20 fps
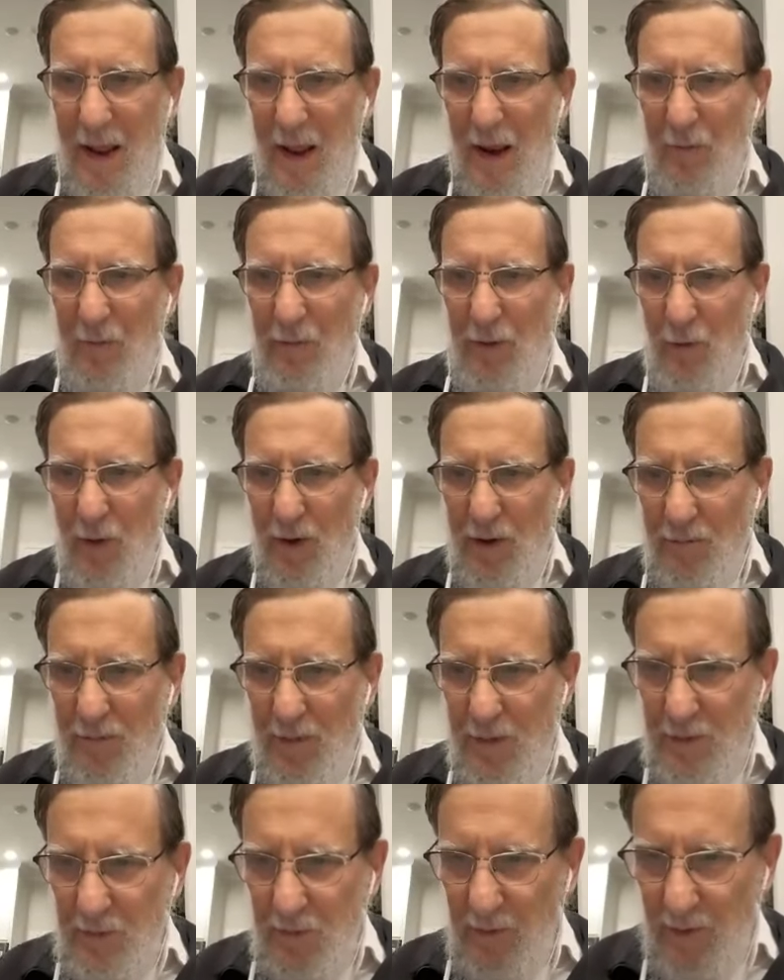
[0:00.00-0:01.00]
Everyone of
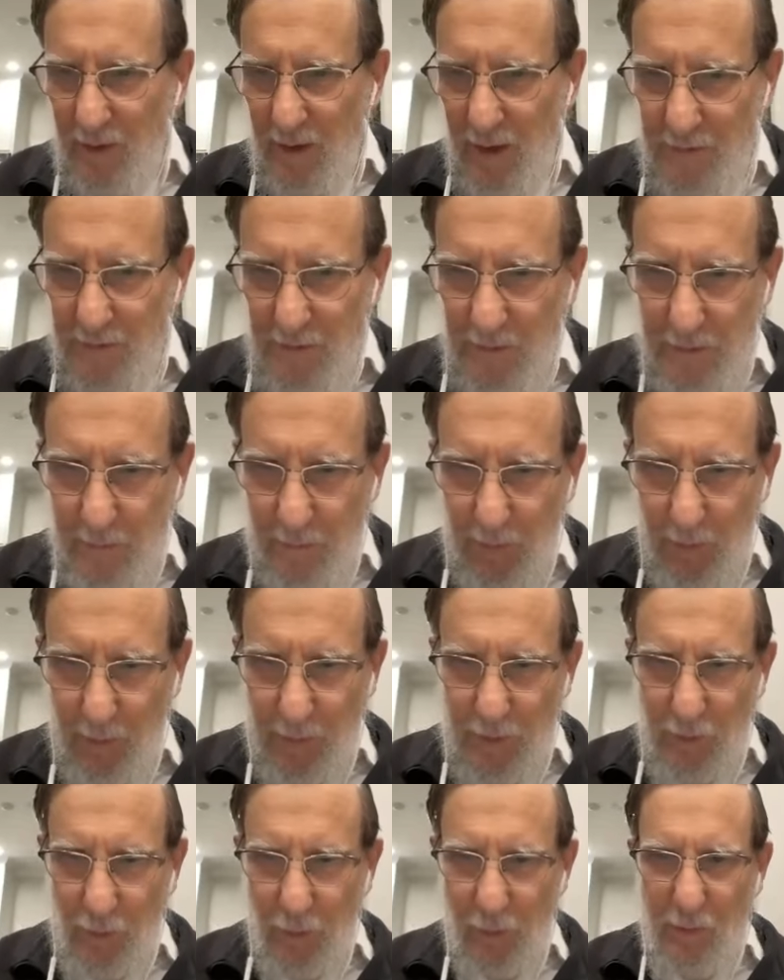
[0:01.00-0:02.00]
Israel has a
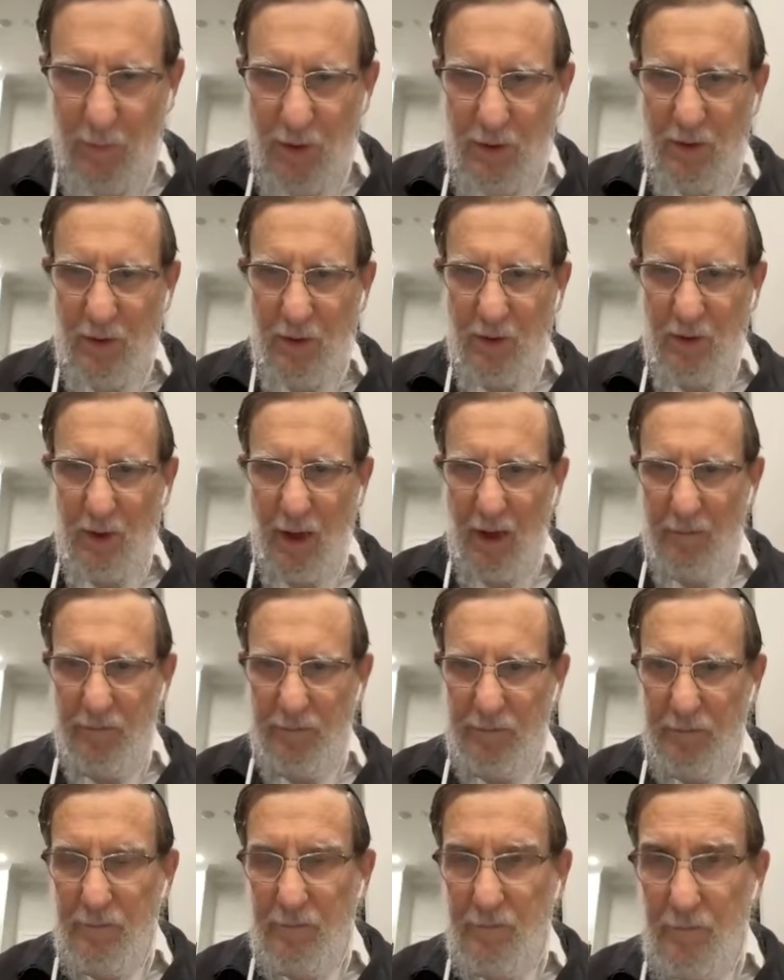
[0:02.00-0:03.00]
spiritual mission in
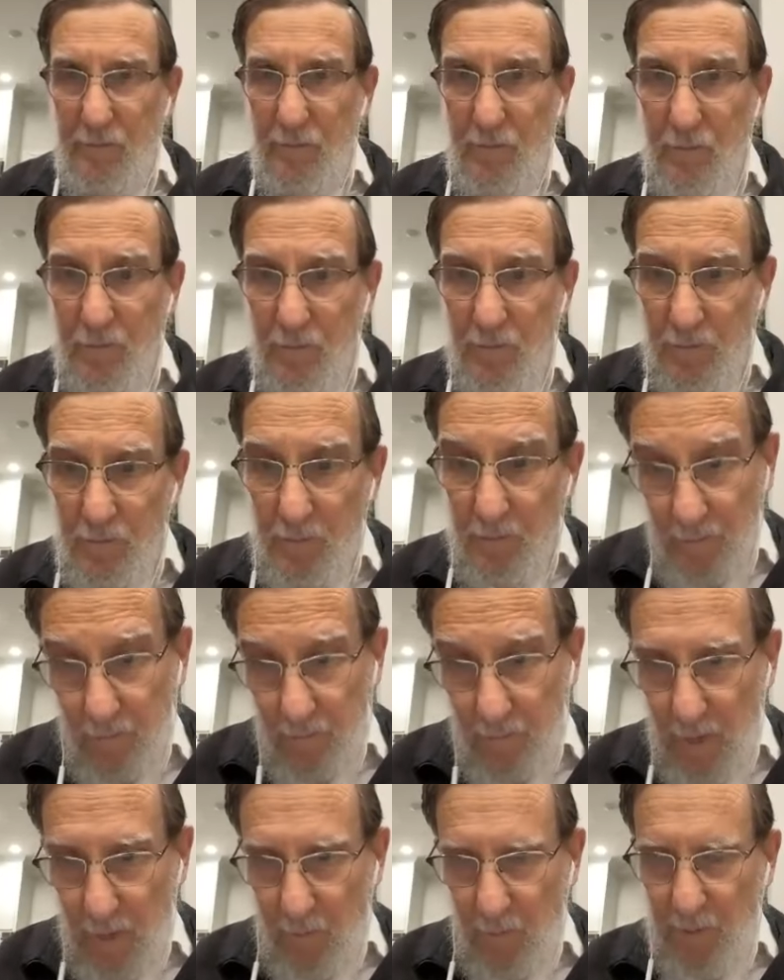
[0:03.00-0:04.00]
life
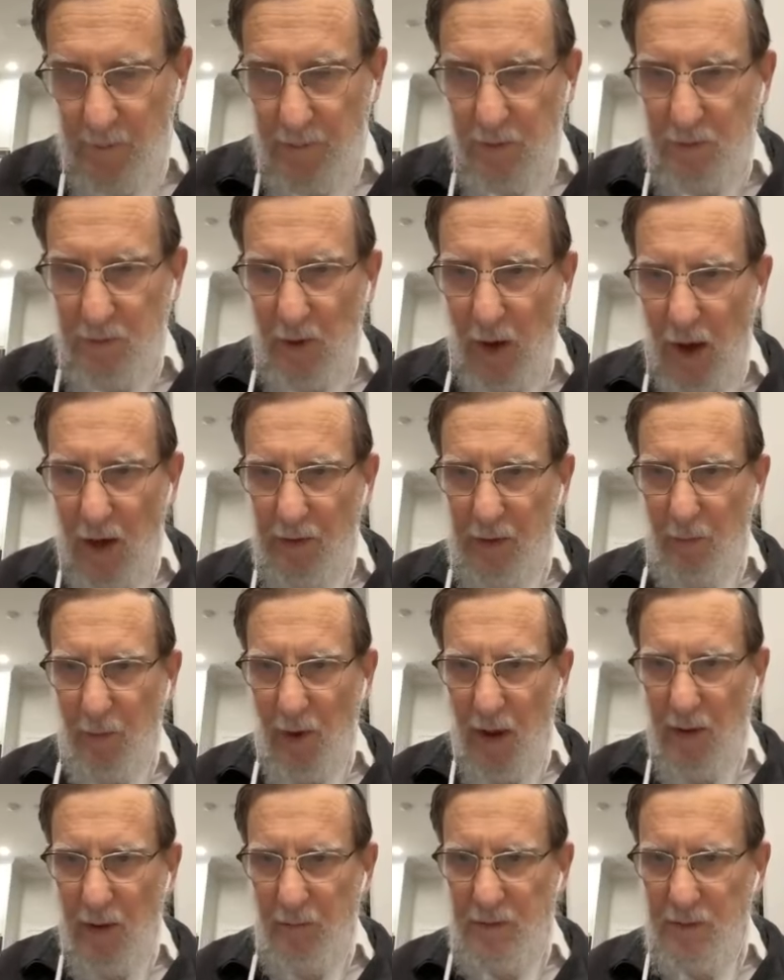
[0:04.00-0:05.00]
which is to
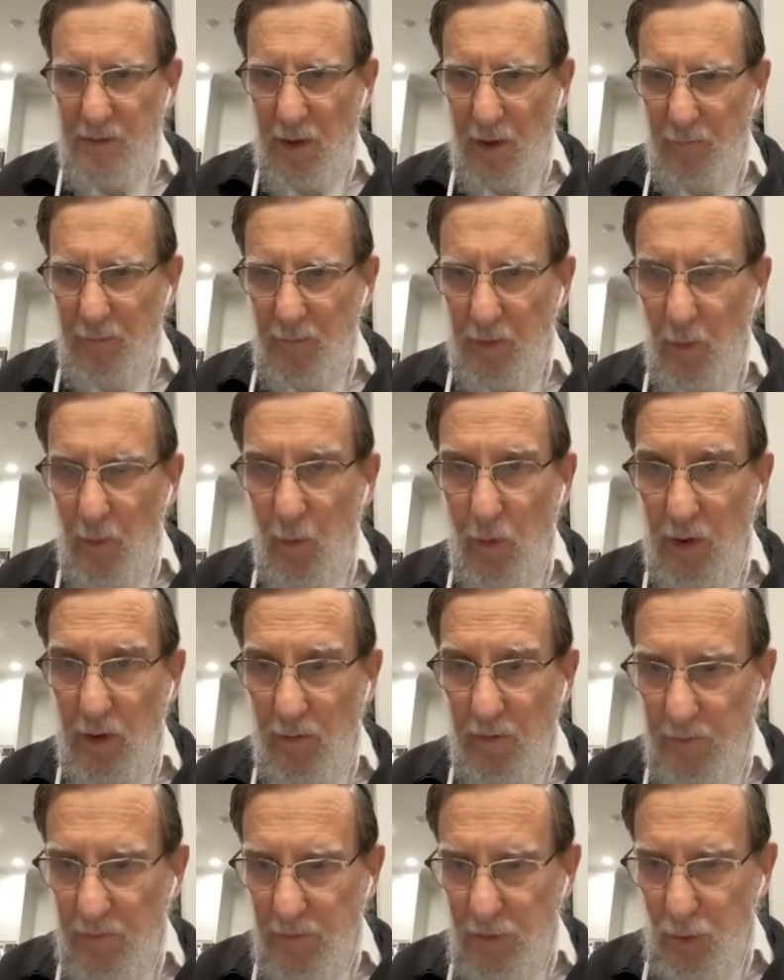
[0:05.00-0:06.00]
occupy himself with the work
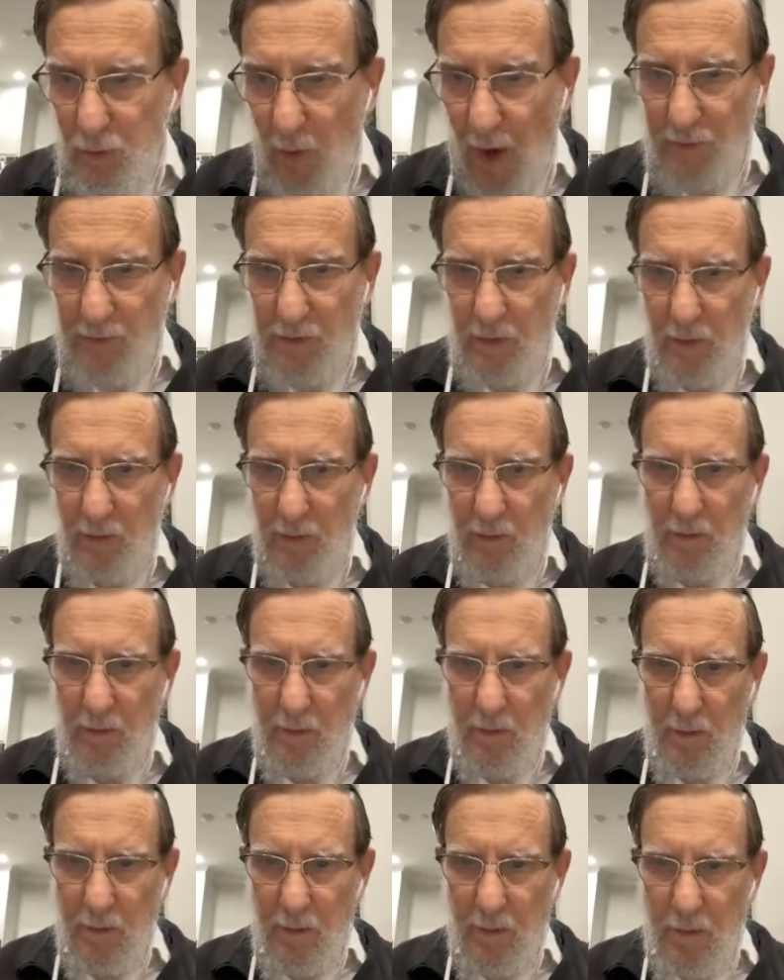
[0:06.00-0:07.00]
of construction,
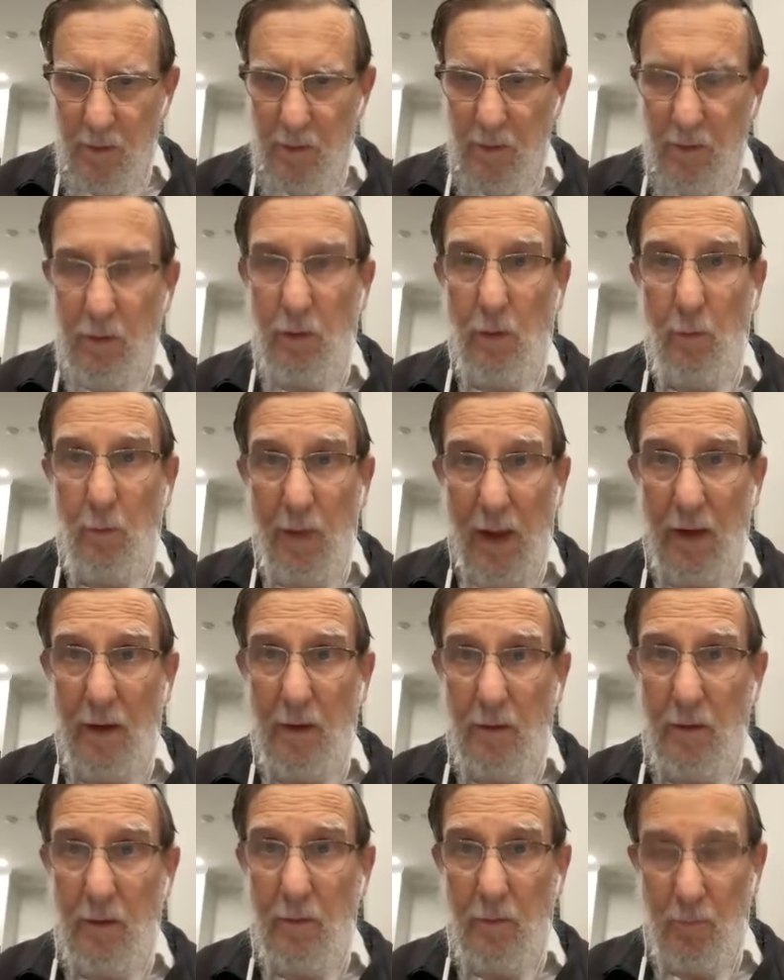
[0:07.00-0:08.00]
to make
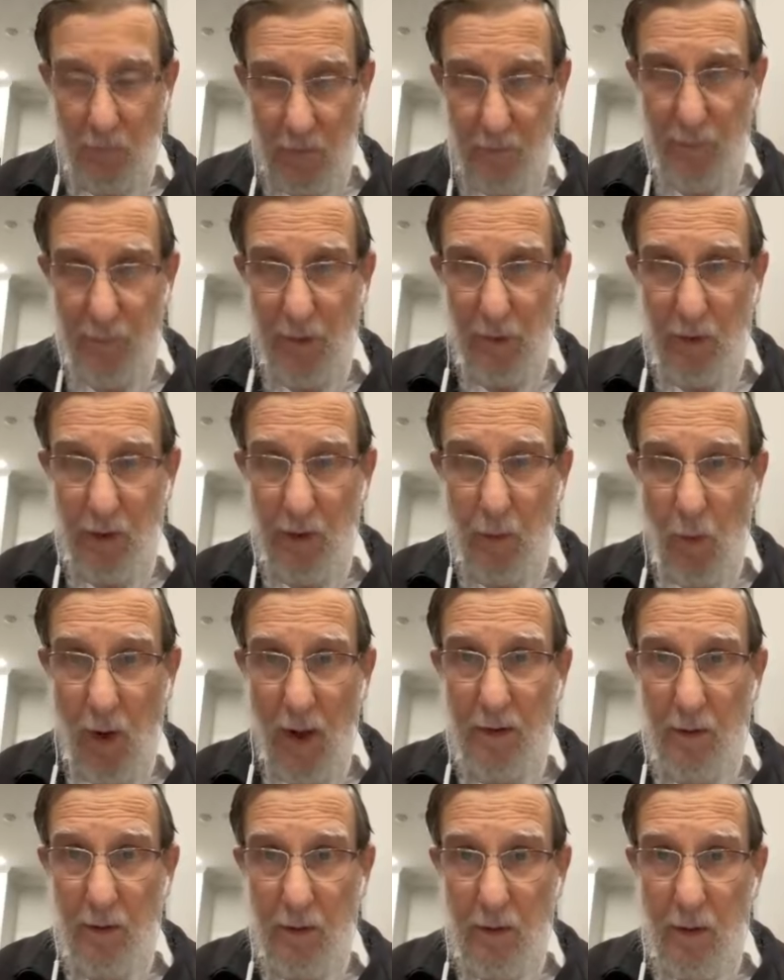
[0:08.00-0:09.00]
building
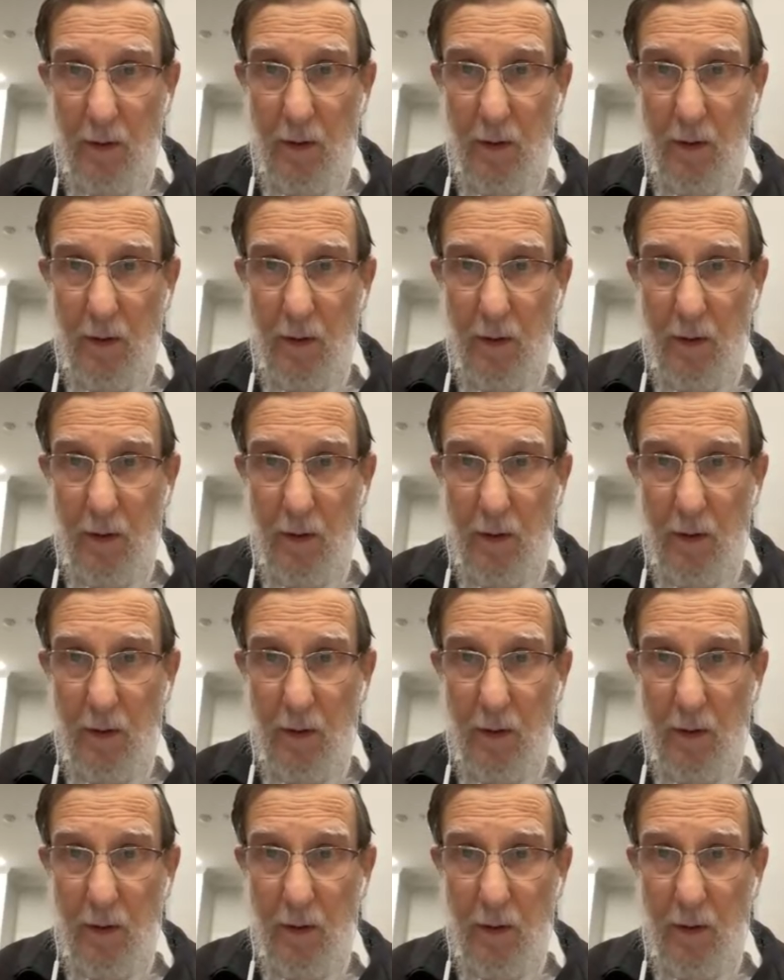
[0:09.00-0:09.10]
what?